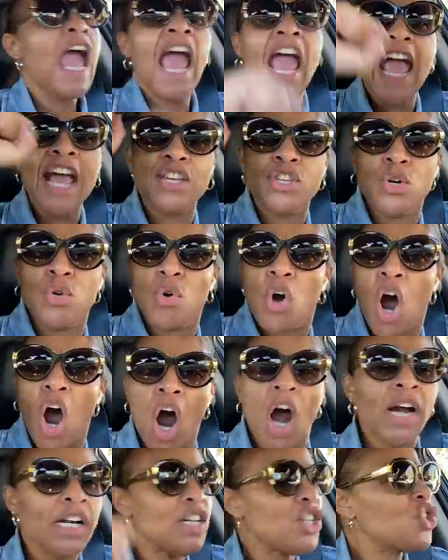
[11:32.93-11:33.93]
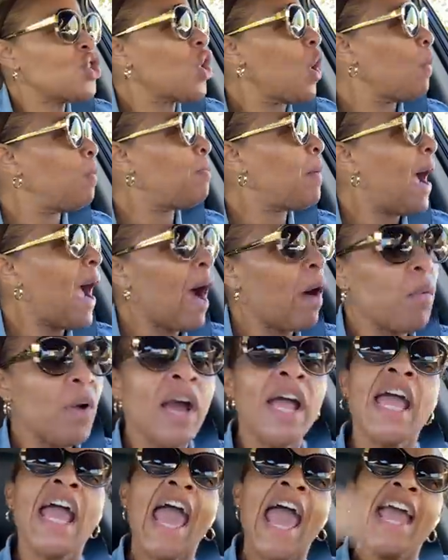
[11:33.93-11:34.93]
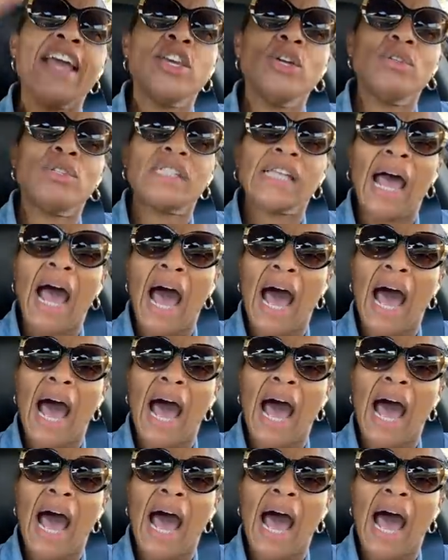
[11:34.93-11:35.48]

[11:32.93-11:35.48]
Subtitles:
and you harness your power and you say,